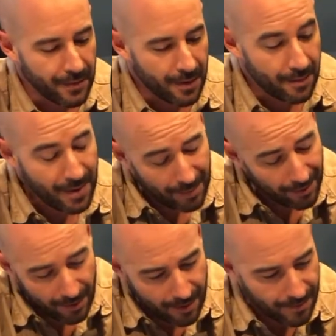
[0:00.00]
People
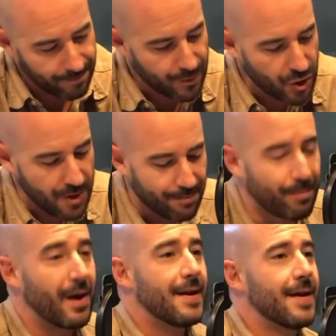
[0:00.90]
are sheep
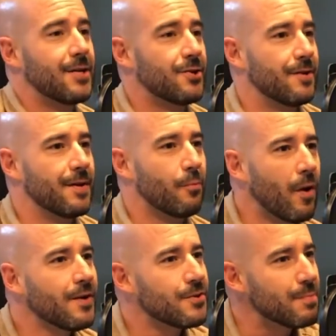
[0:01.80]
by nature. They
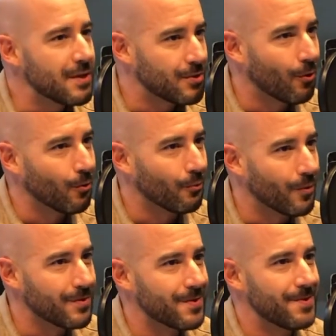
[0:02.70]
want to be told
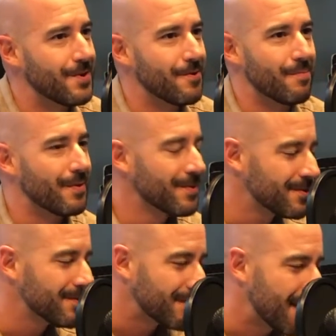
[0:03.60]
what to do, but this
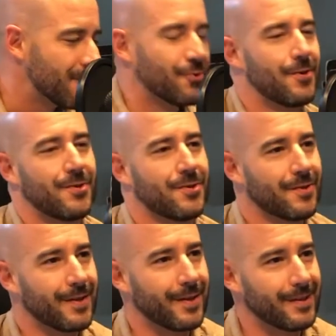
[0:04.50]
is dangerous,
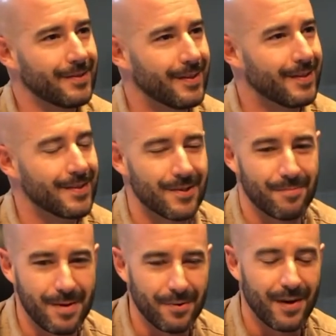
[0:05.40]
And so
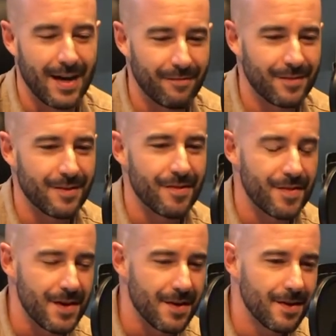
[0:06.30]
people have to
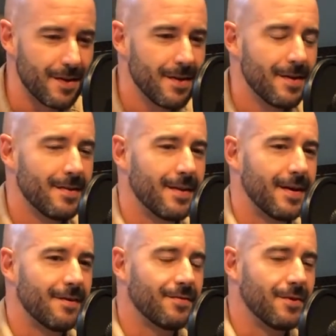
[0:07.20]
think, they
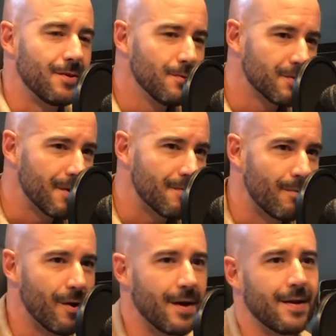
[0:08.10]
have to use their
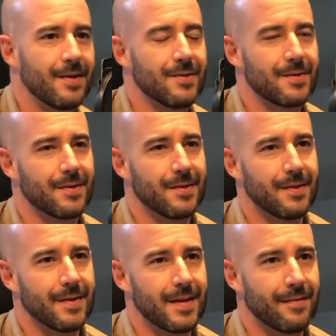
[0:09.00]
brains,
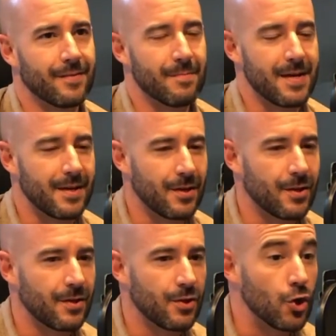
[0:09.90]
and they have to make
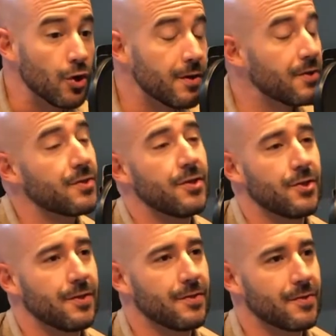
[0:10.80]
good
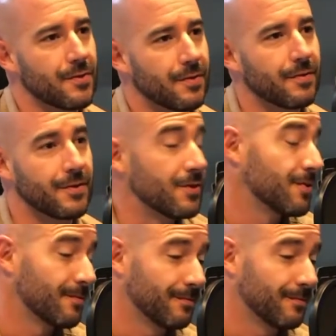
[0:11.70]
decisions, which is.